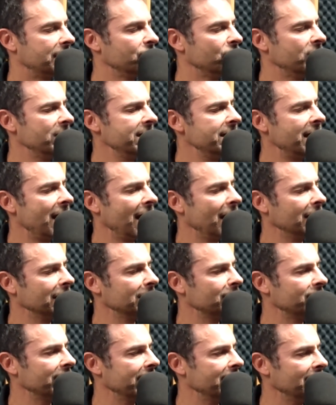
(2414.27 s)

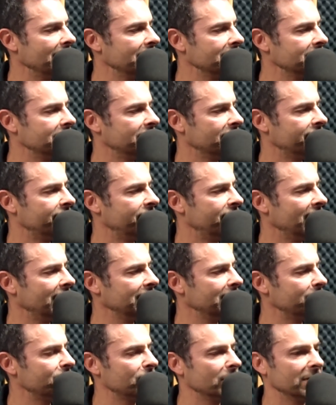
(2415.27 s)
recalibrate and
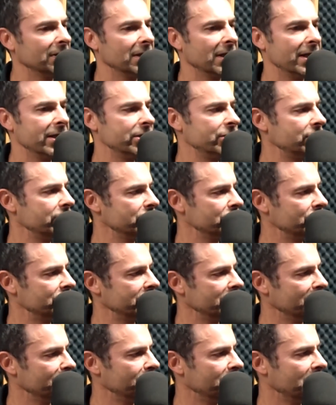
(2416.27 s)
develop
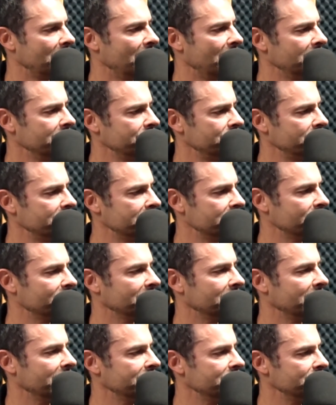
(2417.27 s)
conscious
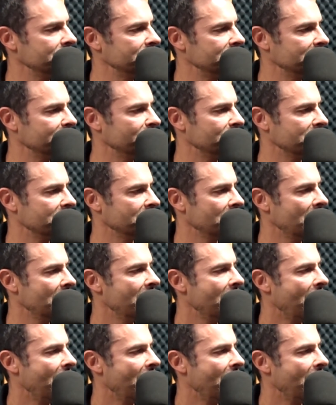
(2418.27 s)
relationship with